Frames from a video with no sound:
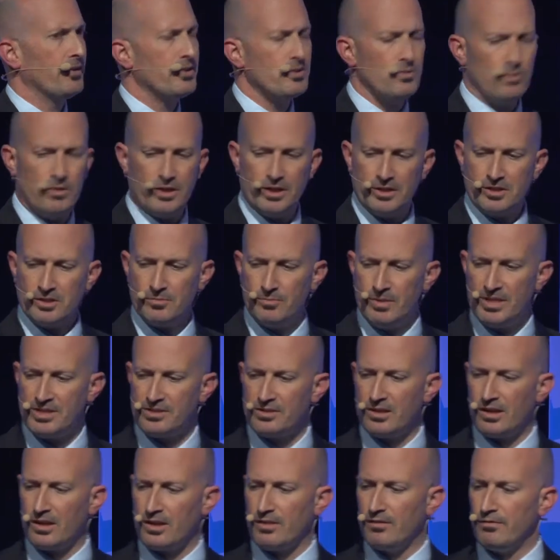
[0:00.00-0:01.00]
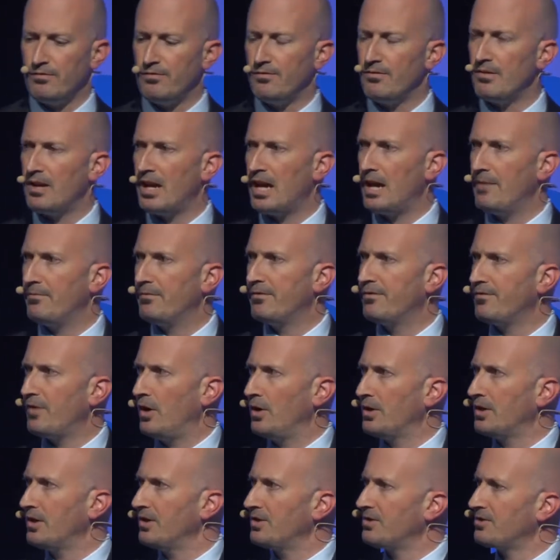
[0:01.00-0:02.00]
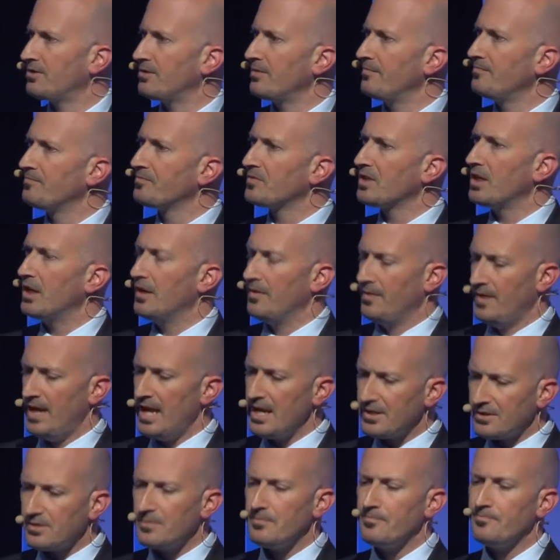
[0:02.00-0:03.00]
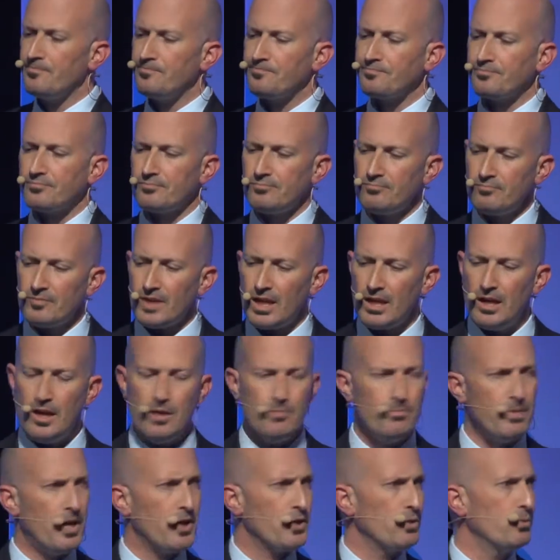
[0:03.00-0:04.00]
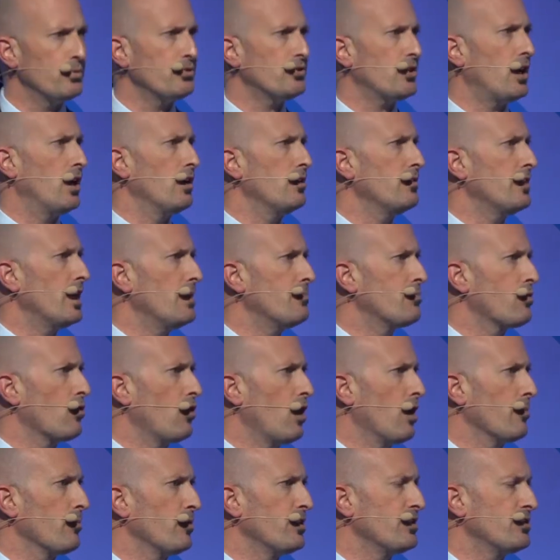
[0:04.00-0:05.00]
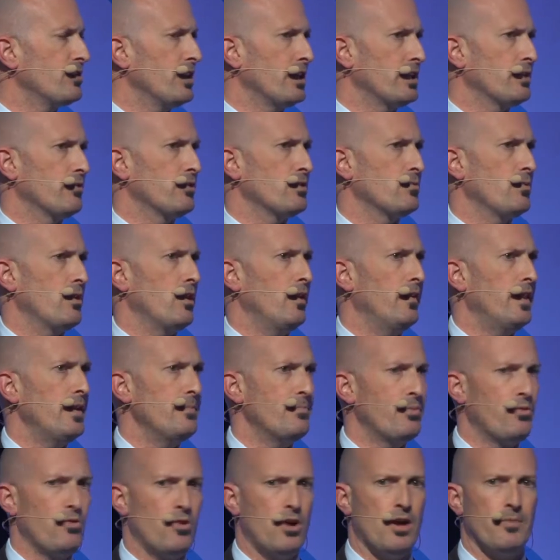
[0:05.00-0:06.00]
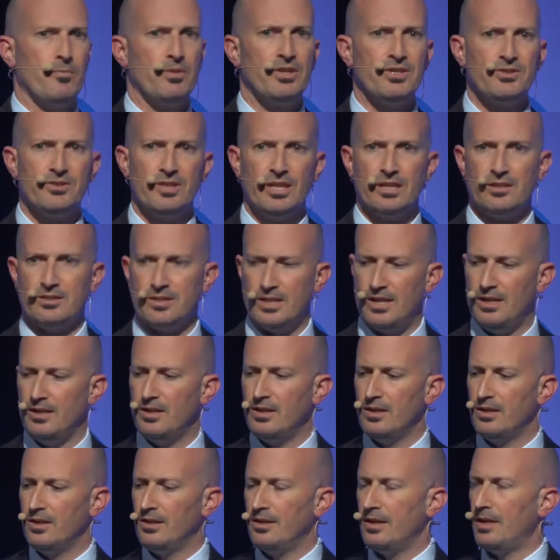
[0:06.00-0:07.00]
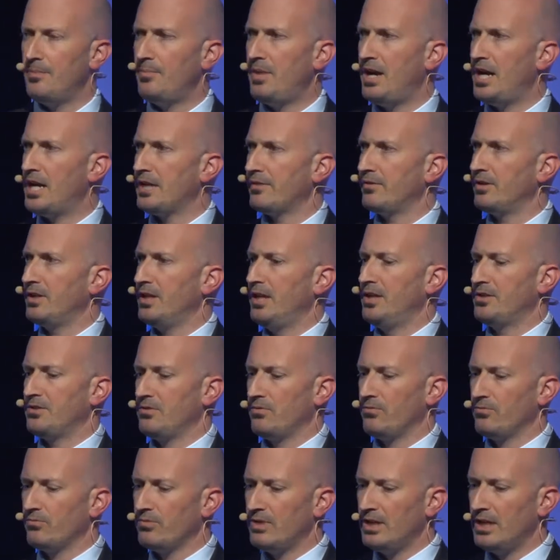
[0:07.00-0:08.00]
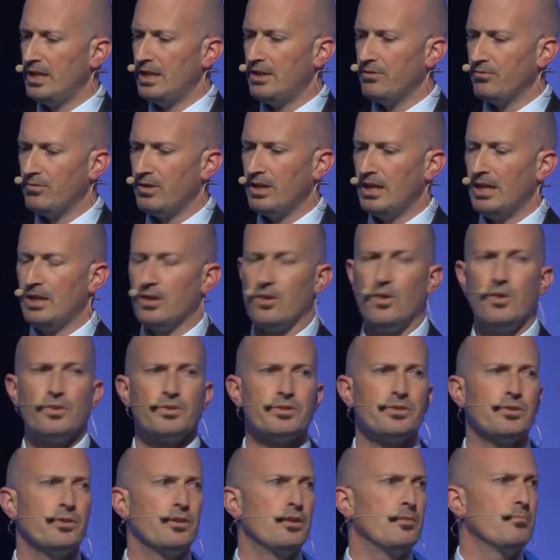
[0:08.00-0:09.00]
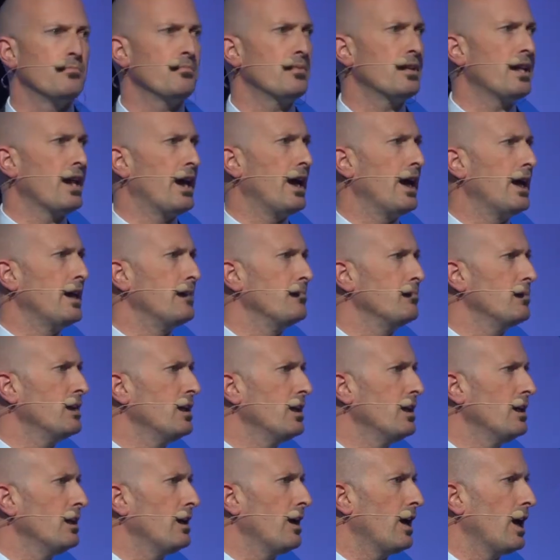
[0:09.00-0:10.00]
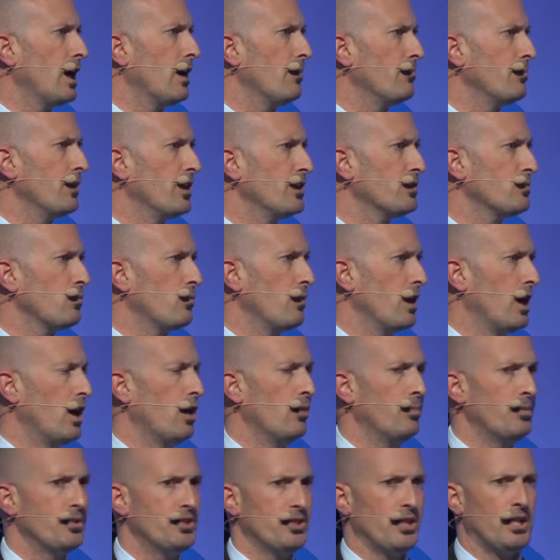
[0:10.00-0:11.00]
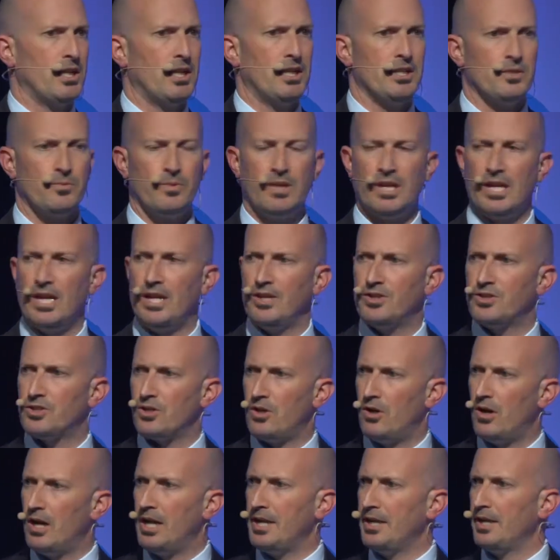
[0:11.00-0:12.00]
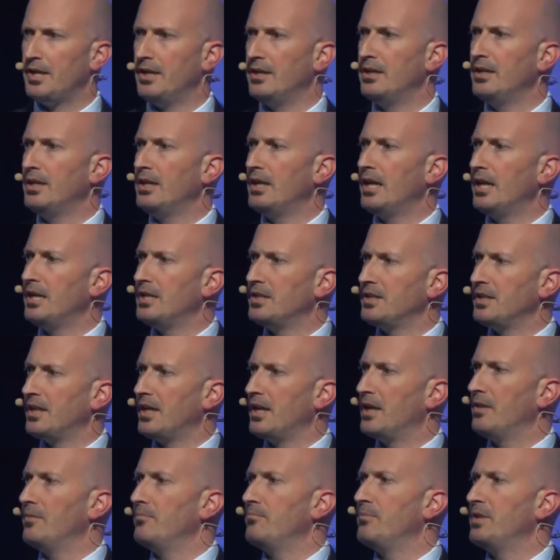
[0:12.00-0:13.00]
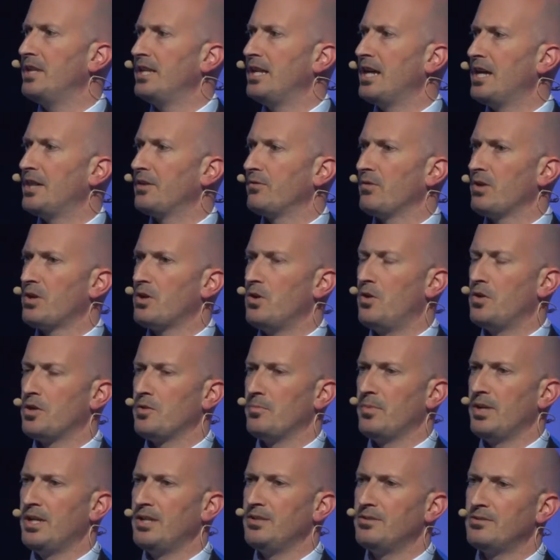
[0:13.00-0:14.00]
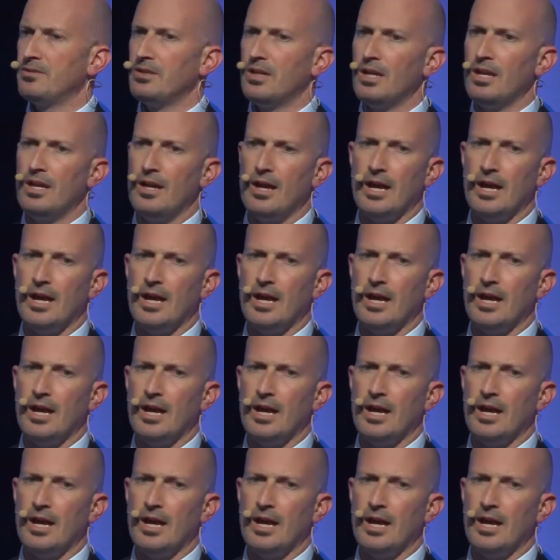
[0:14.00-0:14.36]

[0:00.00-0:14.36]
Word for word: There's quite a domestic focus in that, but also that primary sector as well. And that primary sector part of it is a really, really long-term game as well, particularly as we get China, India, many other economies